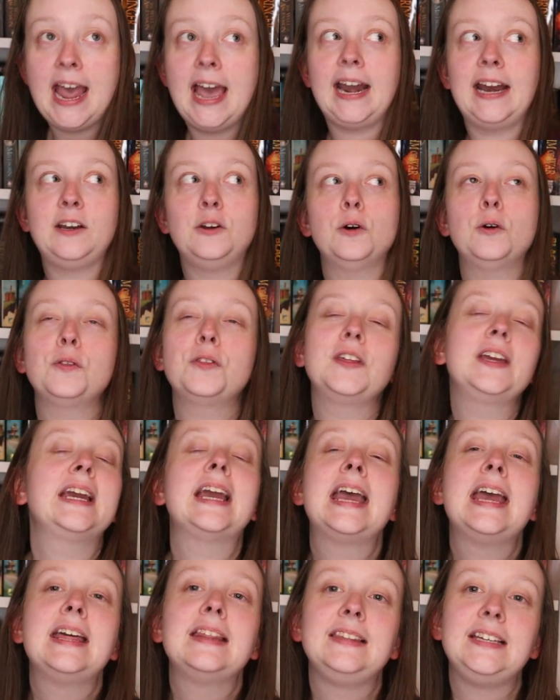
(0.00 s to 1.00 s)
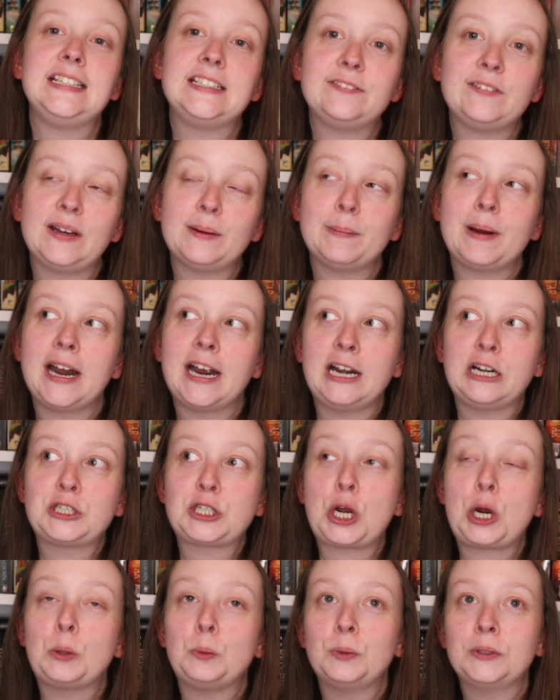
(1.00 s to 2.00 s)
And I don't think these
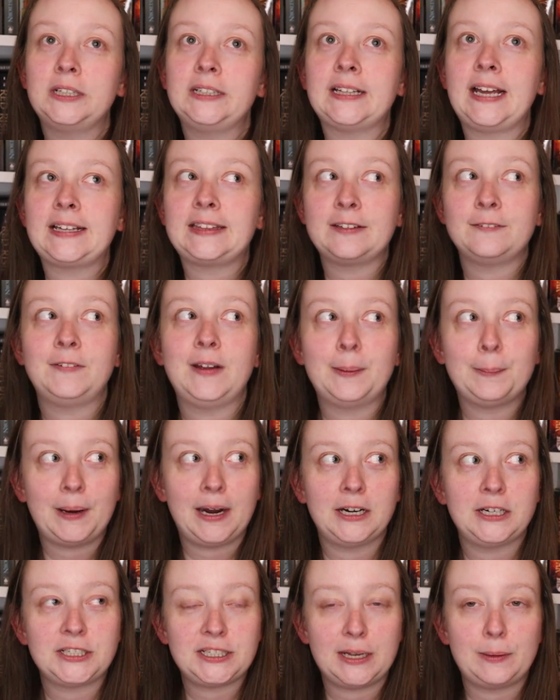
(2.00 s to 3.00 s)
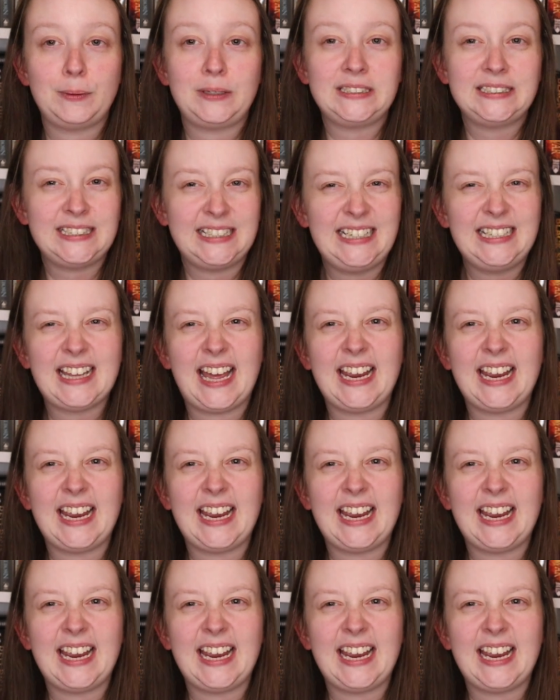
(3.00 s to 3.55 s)
vampires are really like the vampires that we see.